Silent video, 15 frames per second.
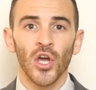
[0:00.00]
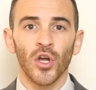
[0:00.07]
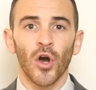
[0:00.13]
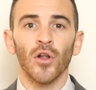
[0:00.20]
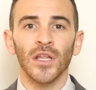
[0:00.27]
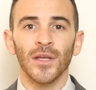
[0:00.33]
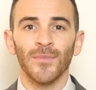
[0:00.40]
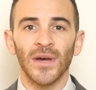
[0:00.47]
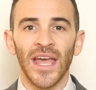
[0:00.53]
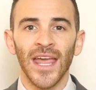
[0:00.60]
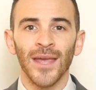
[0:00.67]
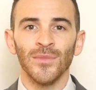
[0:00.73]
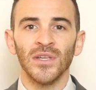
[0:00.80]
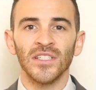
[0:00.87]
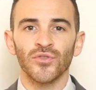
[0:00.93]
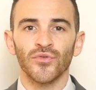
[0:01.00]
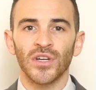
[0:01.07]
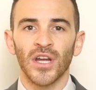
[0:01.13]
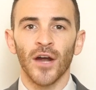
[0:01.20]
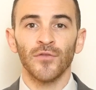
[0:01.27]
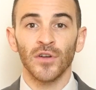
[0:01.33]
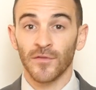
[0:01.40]
calling Bahamians
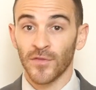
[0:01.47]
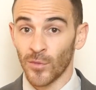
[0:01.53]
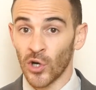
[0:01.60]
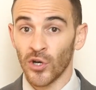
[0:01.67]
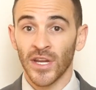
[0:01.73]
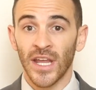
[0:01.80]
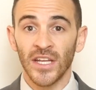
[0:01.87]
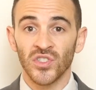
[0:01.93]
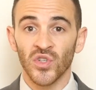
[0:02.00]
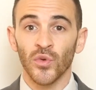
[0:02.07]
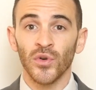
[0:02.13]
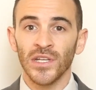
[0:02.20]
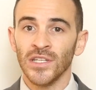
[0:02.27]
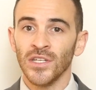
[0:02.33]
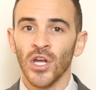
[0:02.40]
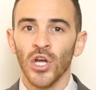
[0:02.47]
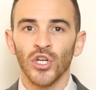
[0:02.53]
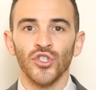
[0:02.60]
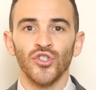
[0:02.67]
recovering from Hurricane Dorian